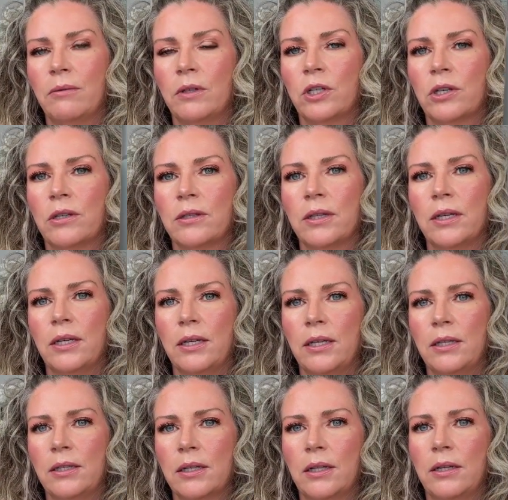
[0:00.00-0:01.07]
which is the
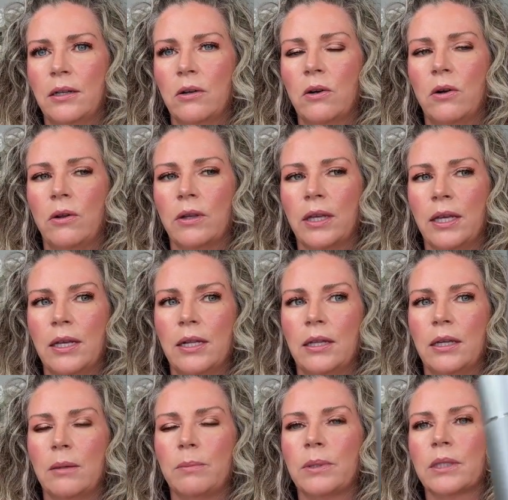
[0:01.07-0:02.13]
Is Clinical
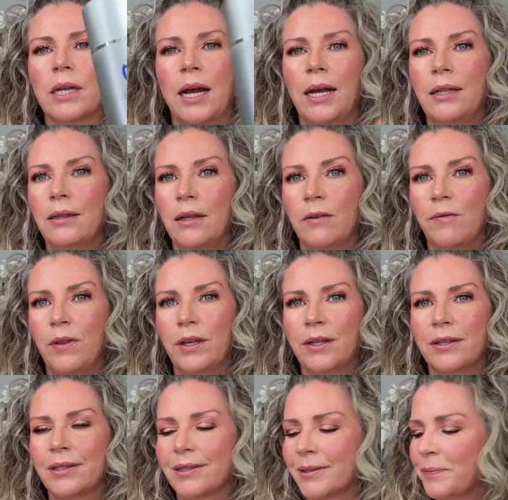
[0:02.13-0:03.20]
Eclipse. I love
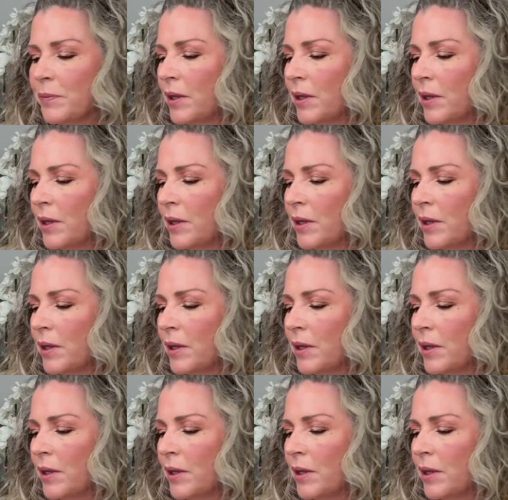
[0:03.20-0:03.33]
this.